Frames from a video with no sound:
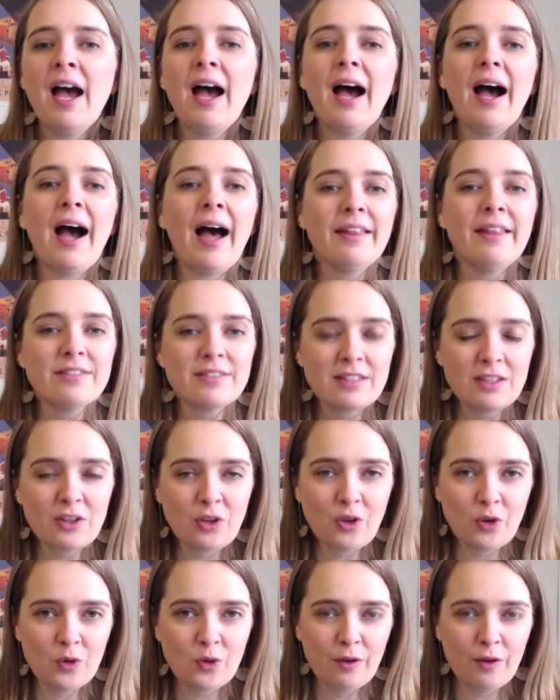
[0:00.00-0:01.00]
and
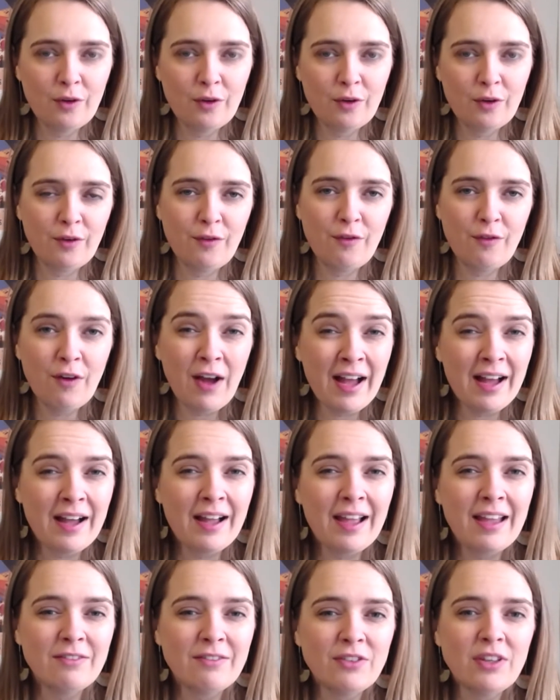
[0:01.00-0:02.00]
secure for
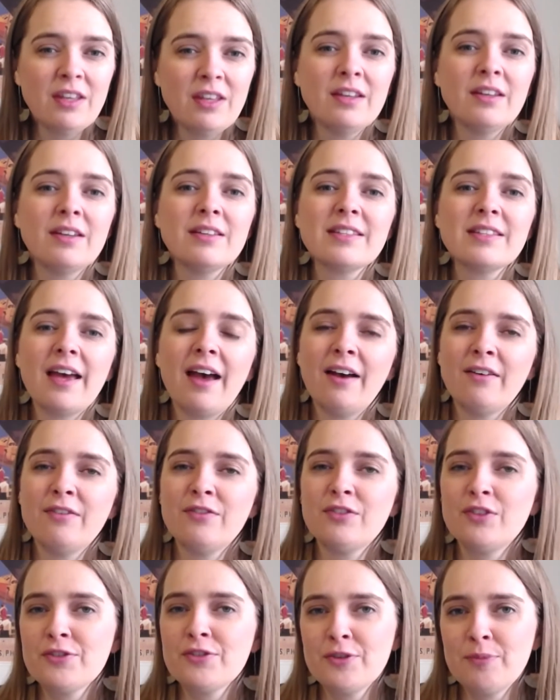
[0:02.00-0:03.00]
5 years
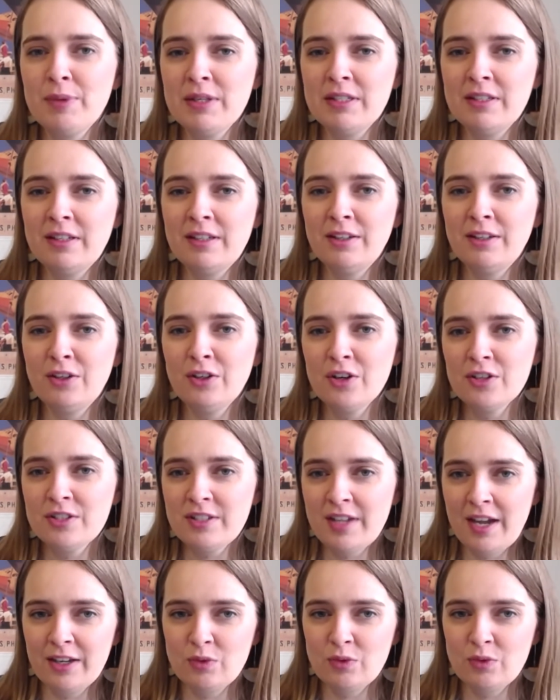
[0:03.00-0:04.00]
after submitting your
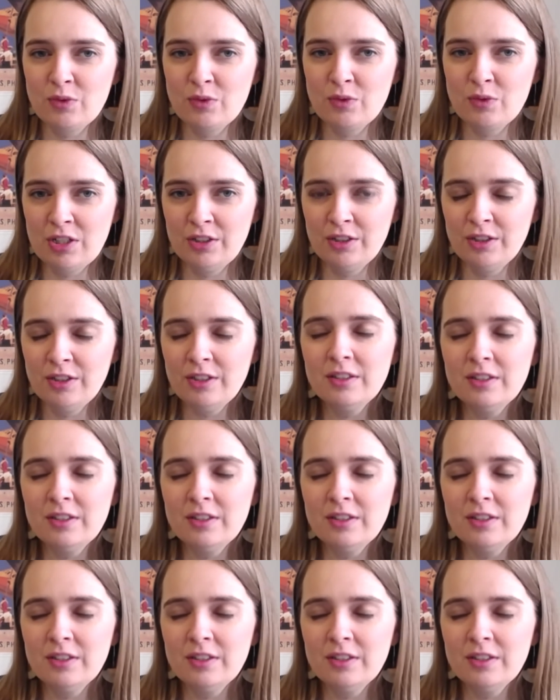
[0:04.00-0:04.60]
tax return.